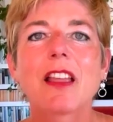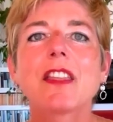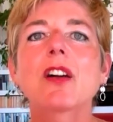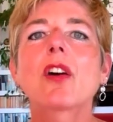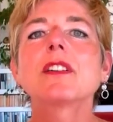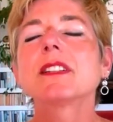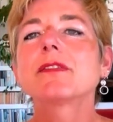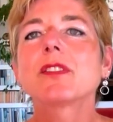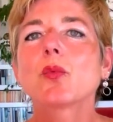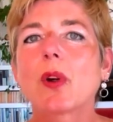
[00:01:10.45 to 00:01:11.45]
There are
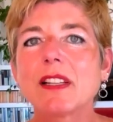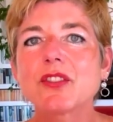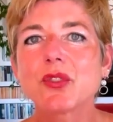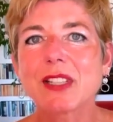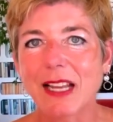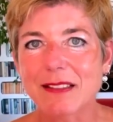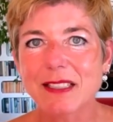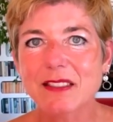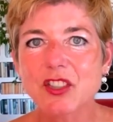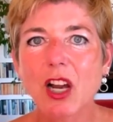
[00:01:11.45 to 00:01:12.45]
different ways to get
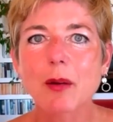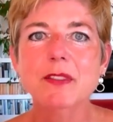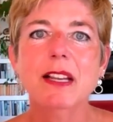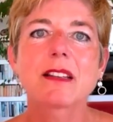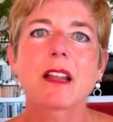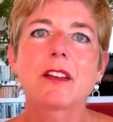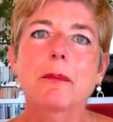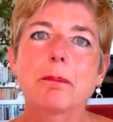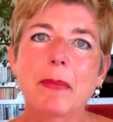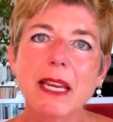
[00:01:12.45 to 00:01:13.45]
these jobs, and the
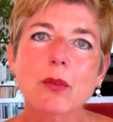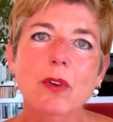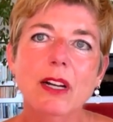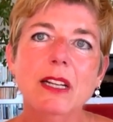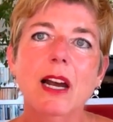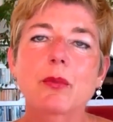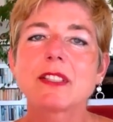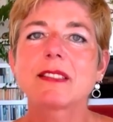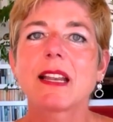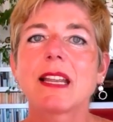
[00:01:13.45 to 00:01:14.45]
main one I would
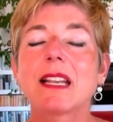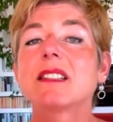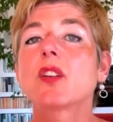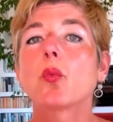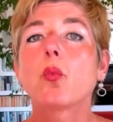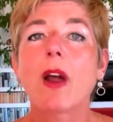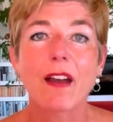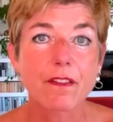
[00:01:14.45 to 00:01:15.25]
say is Rev,